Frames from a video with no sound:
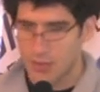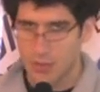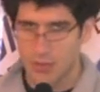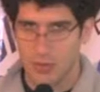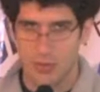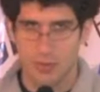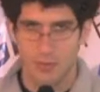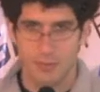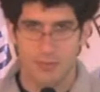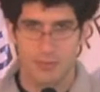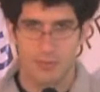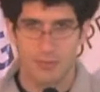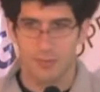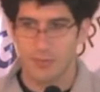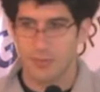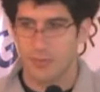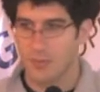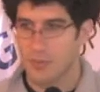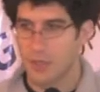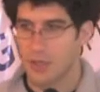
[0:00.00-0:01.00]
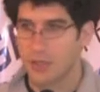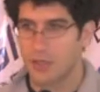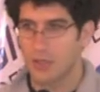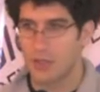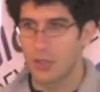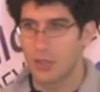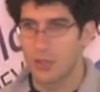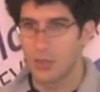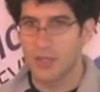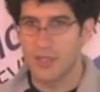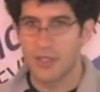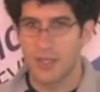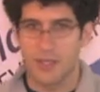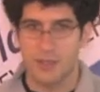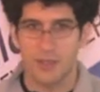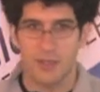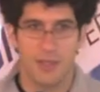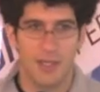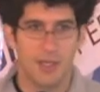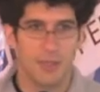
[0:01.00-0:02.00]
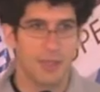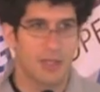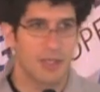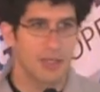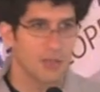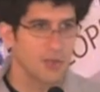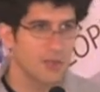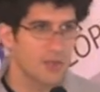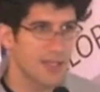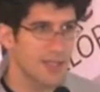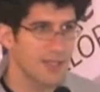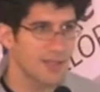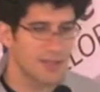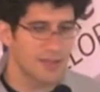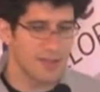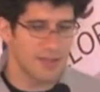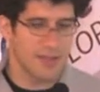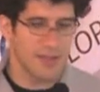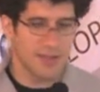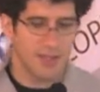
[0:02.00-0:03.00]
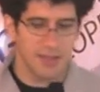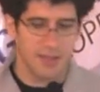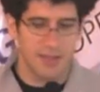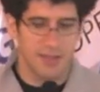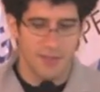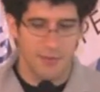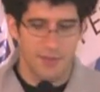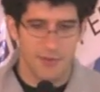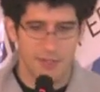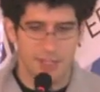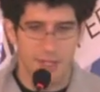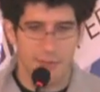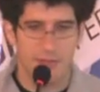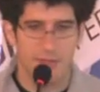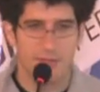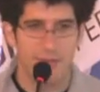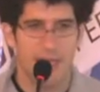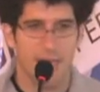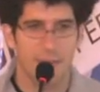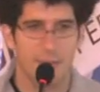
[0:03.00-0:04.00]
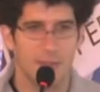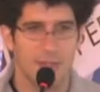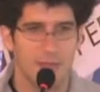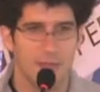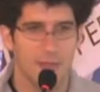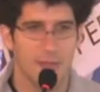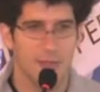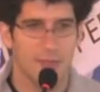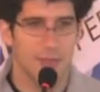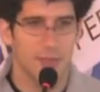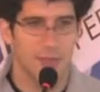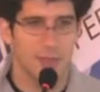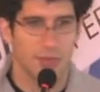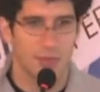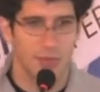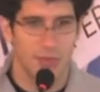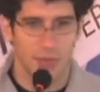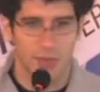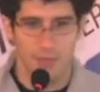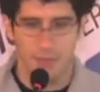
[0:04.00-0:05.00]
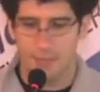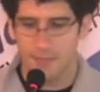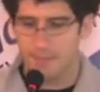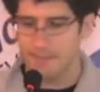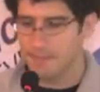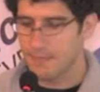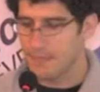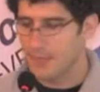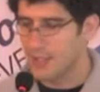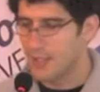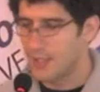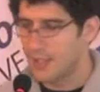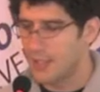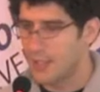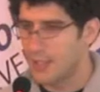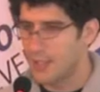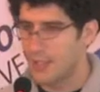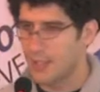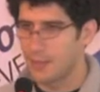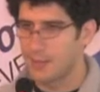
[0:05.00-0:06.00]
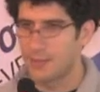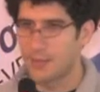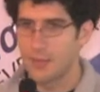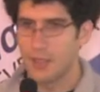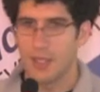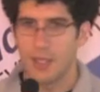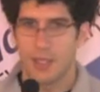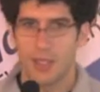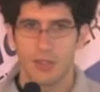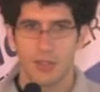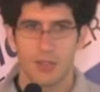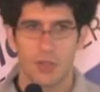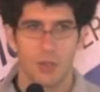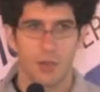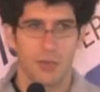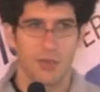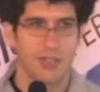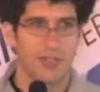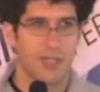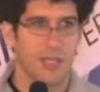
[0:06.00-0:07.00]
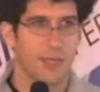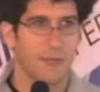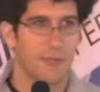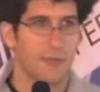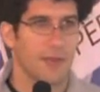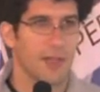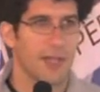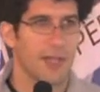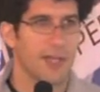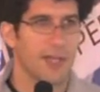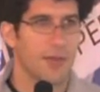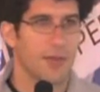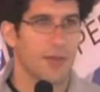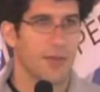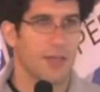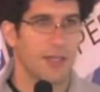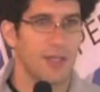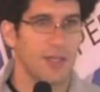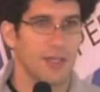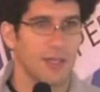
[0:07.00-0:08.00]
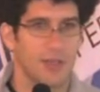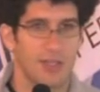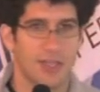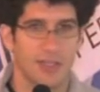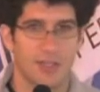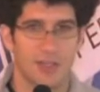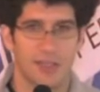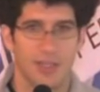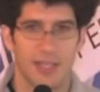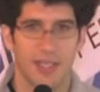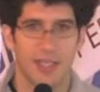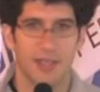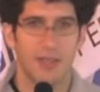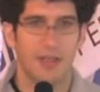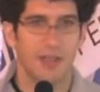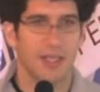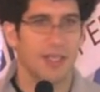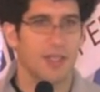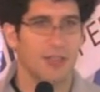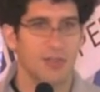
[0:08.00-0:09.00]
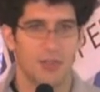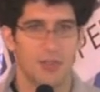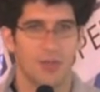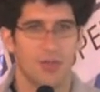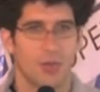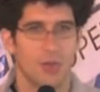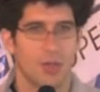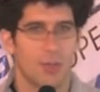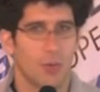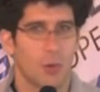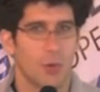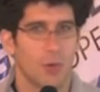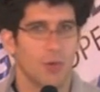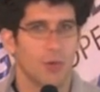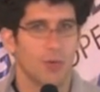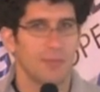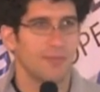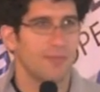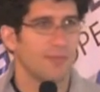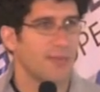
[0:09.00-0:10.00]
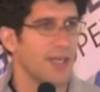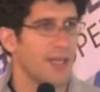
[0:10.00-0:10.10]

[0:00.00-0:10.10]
Cool. So we talked a lot about use cases and like the different types of apps that you can build with Tropo. So when we set up for the hackathon, you guys are going to get a link to a portal.